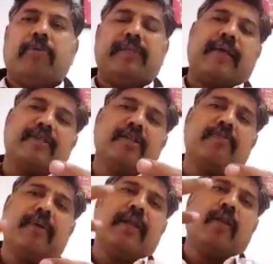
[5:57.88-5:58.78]
but there hasn't
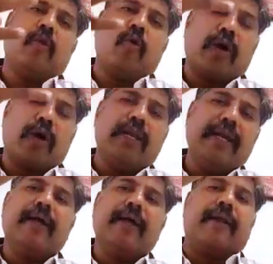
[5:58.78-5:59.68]
been a local
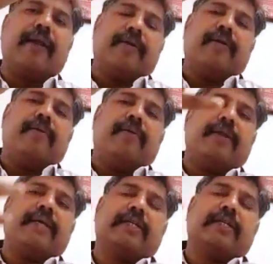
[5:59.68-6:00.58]
leader
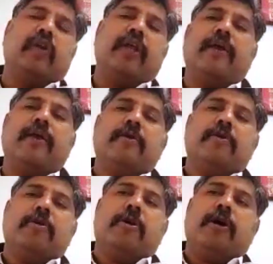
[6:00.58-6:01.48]
that has actually
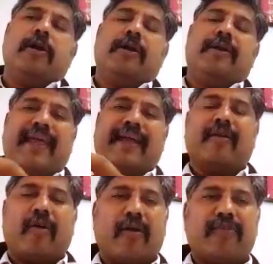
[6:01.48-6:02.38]
uh,
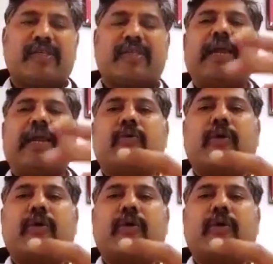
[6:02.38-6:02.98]
taken all of this talent